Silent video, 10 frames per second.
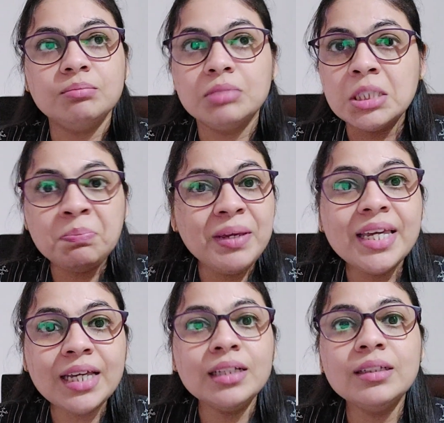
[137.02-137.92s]

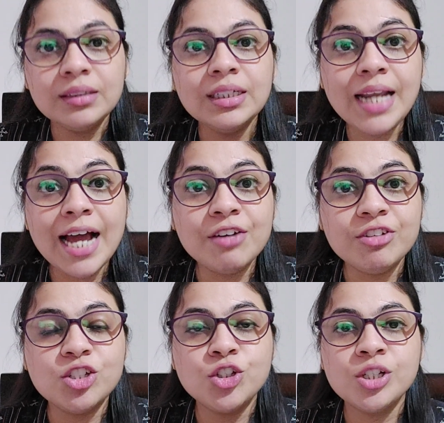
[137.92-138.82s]
speaking the
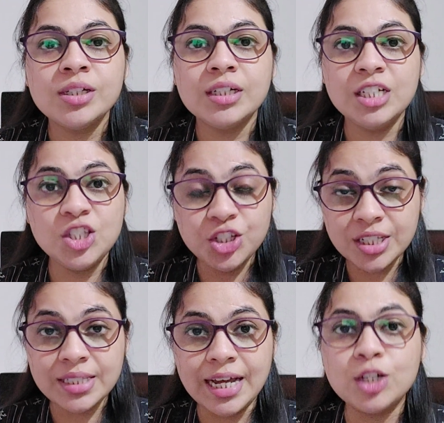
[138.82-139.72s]
language. It's
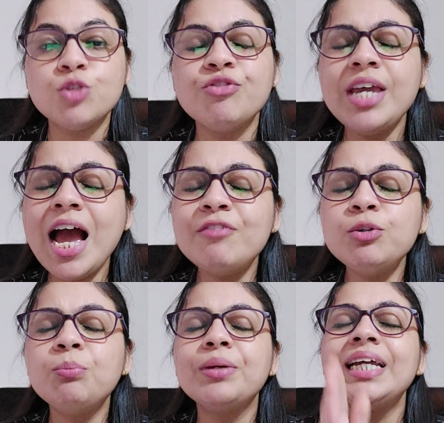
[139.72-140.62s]
just that. So we have to
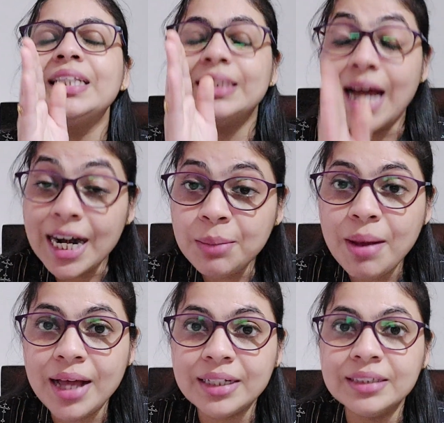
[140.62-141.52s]
break that
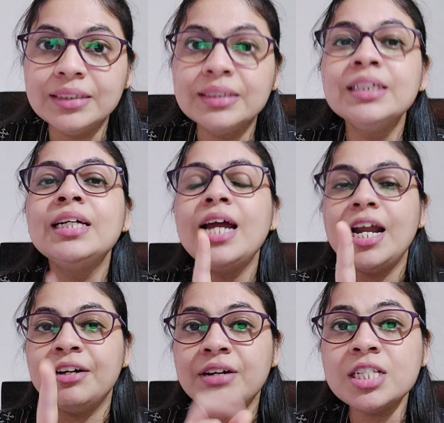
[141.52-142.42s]
barrier,
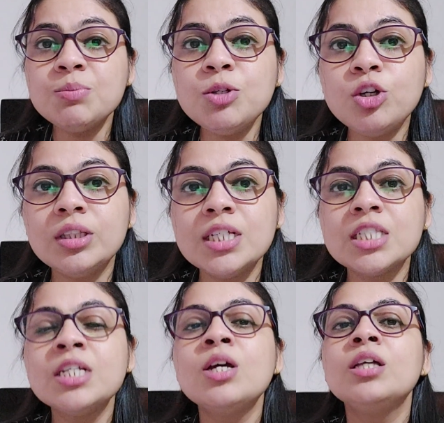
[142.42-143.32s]
and trust me on
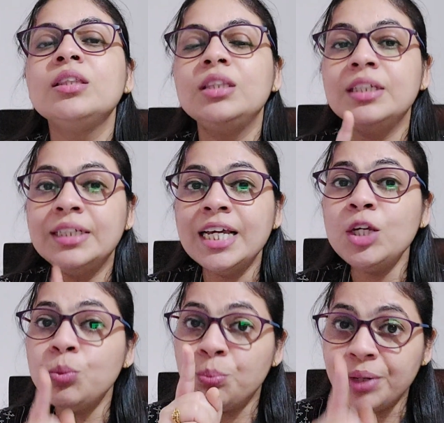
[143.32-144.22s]
this, the day
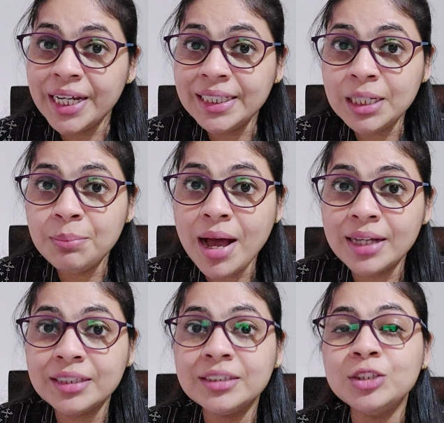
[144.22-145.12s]
you break that
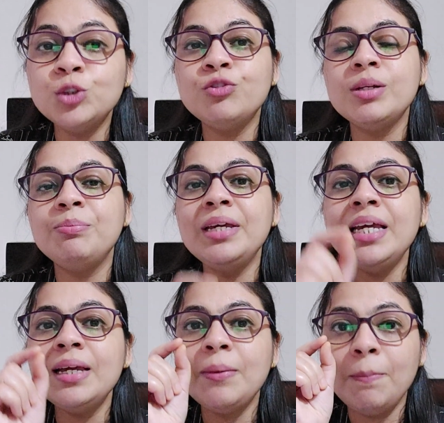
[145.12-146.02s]
barrier, you will
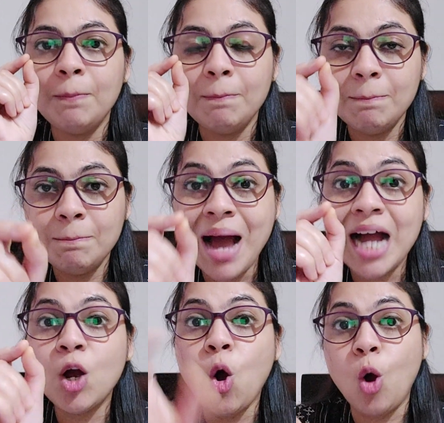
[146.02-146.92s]
be
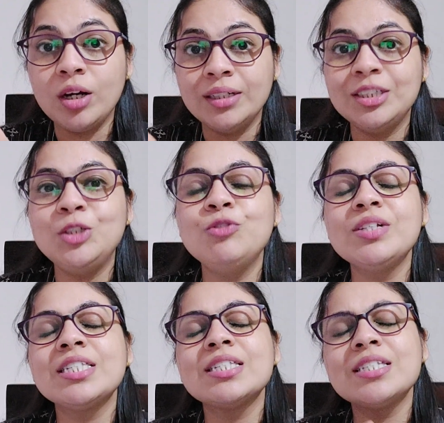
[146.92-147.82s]
bang on. You
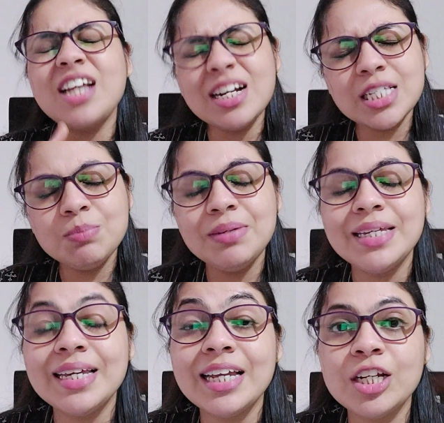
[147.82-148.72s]
will start
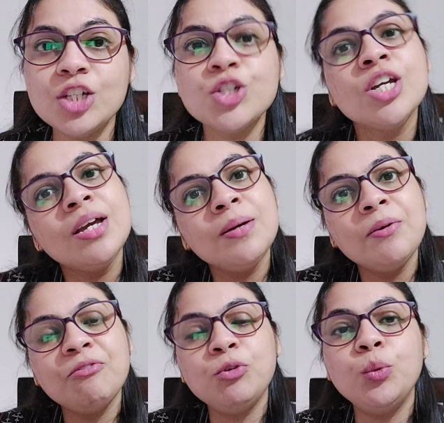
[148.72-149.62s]
speaking English
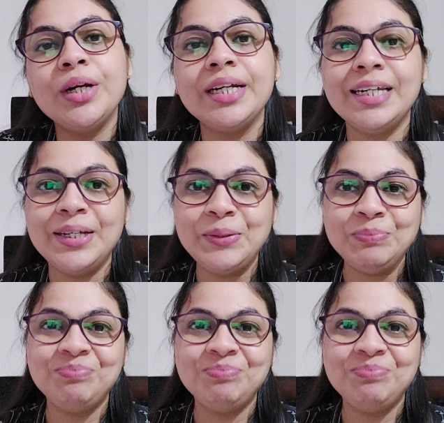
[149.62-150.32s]
fluently.